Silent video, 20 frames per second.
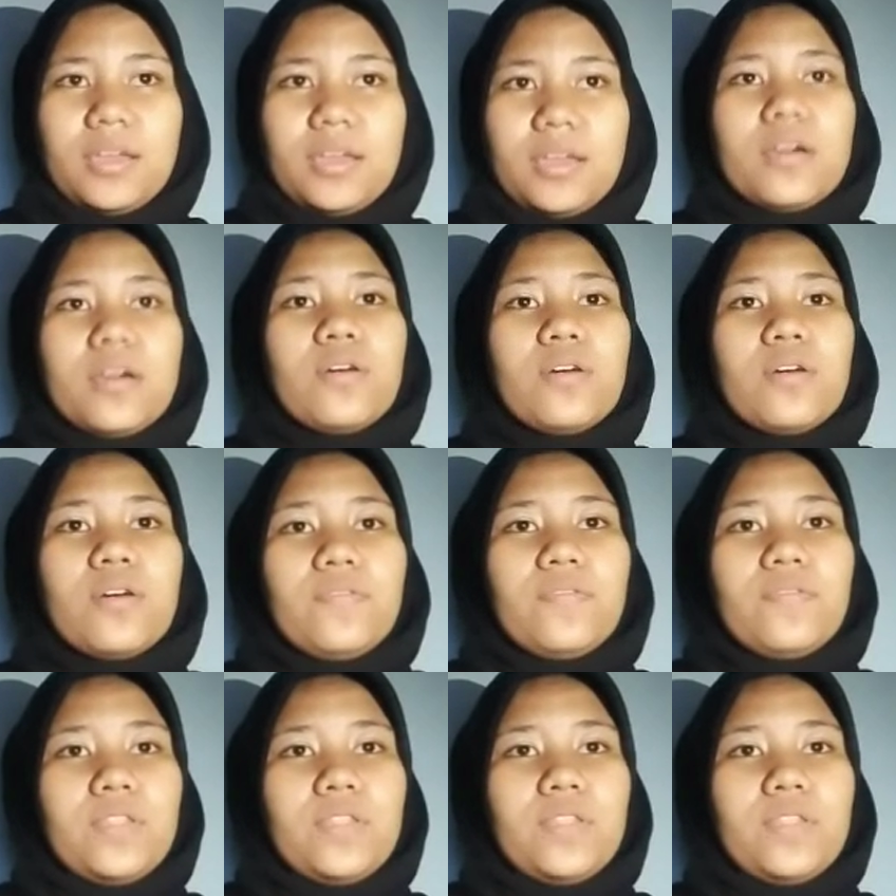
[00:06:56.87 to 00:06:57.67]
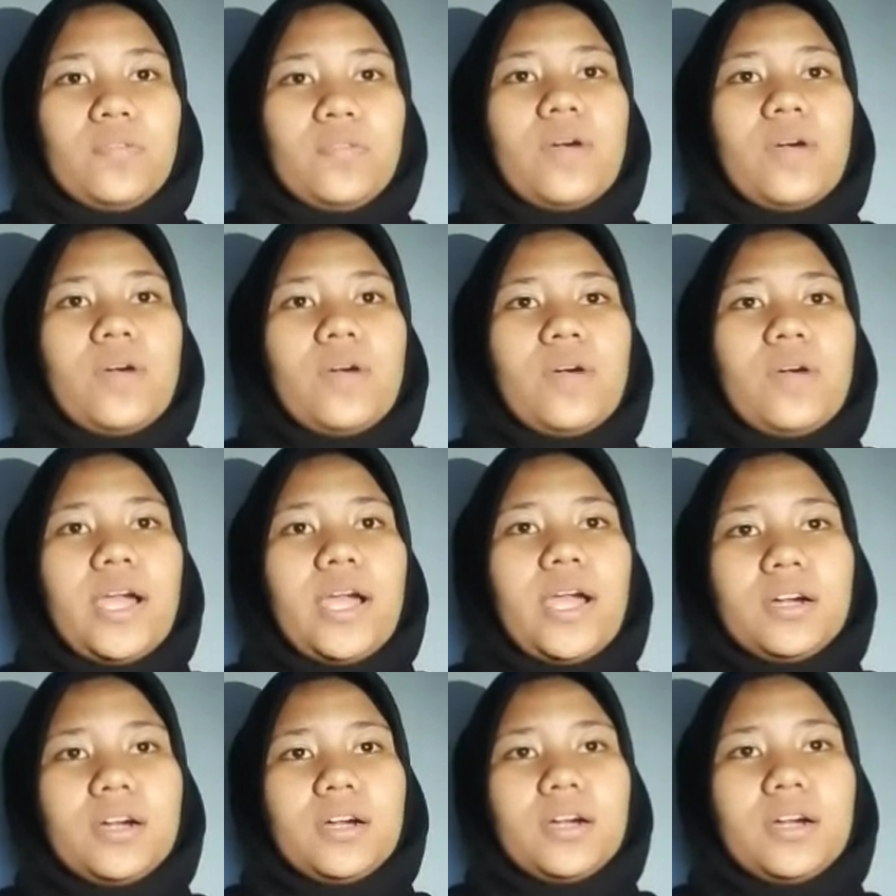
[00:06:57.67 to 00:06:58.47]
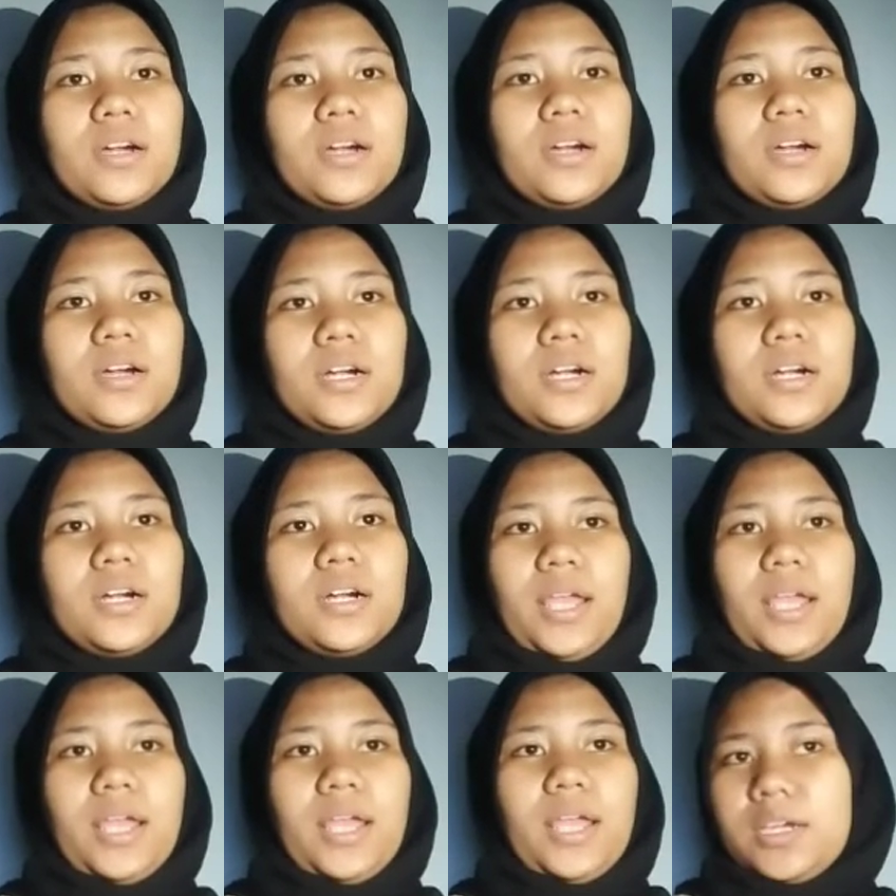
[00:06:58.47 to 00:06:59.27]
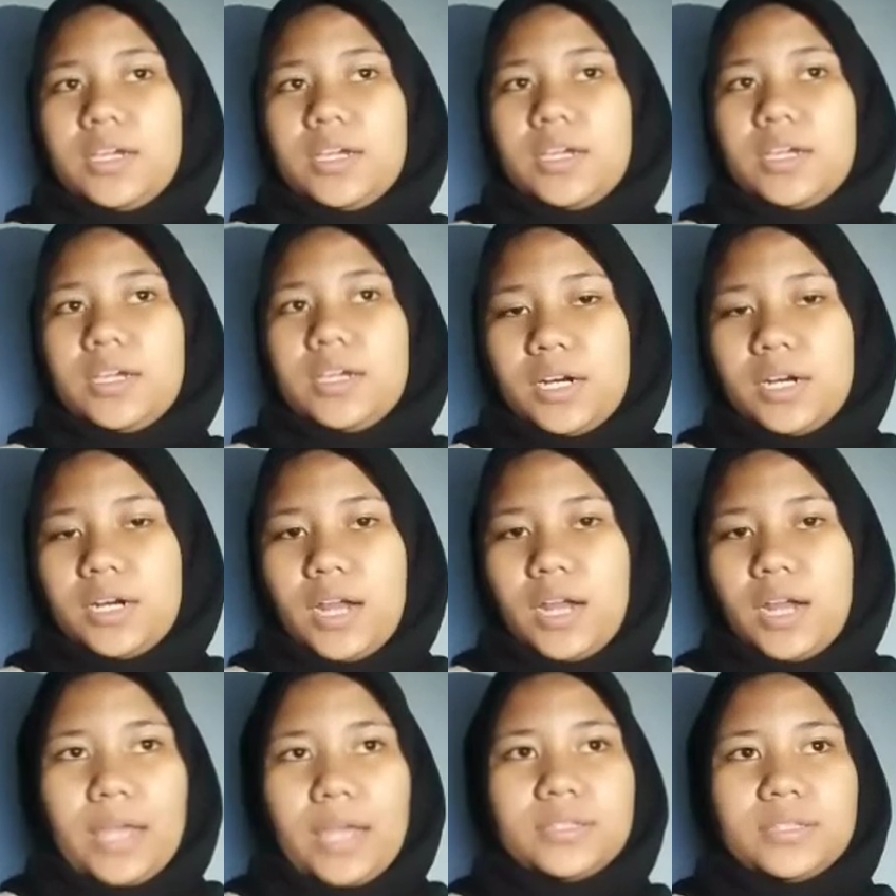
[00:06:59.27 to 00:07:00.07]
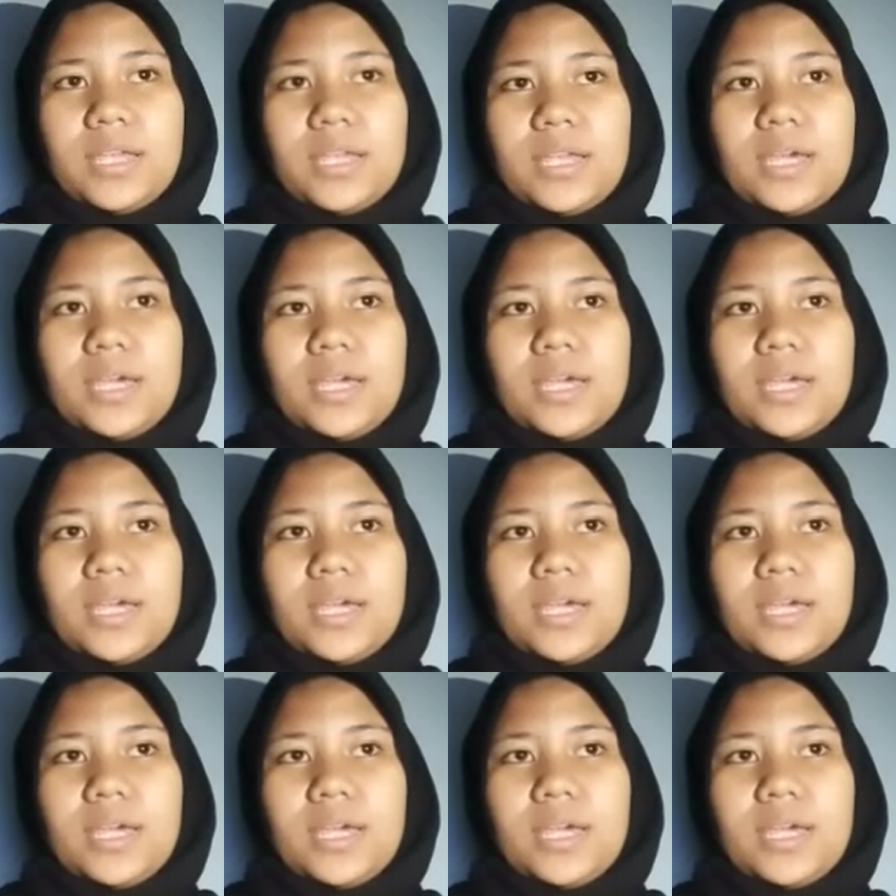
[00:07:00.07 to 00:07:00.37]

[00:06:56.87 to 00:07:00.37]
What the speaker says: Flew hug her, and then